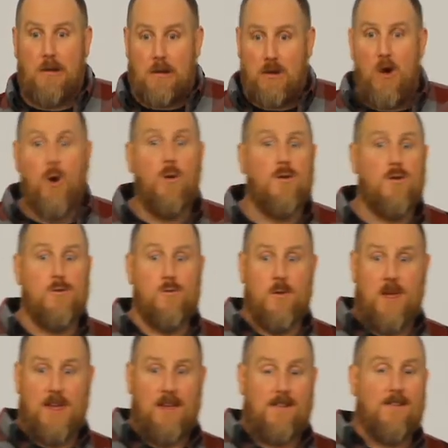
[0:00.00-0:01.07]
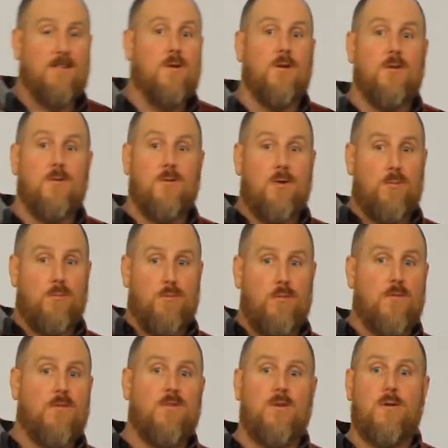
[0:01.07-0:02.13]
know you and get to know you and
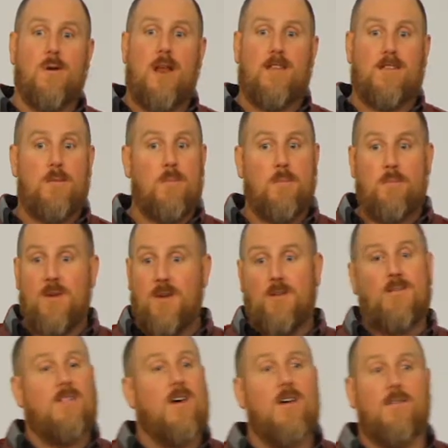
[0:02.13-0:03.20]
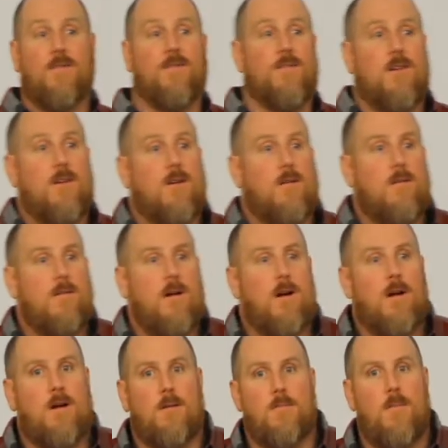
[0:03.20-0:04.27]
approve you. And I said, but be yourself, you know?
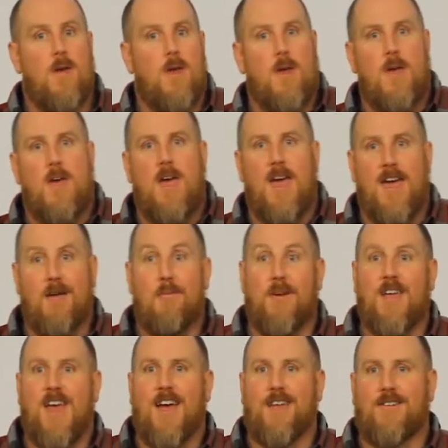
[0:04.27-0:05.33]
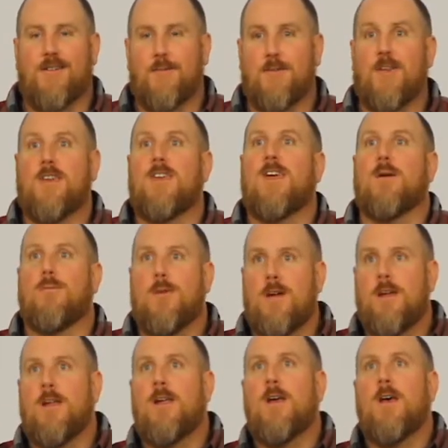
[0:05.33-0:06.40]
And yeah, she was like, yeah, right.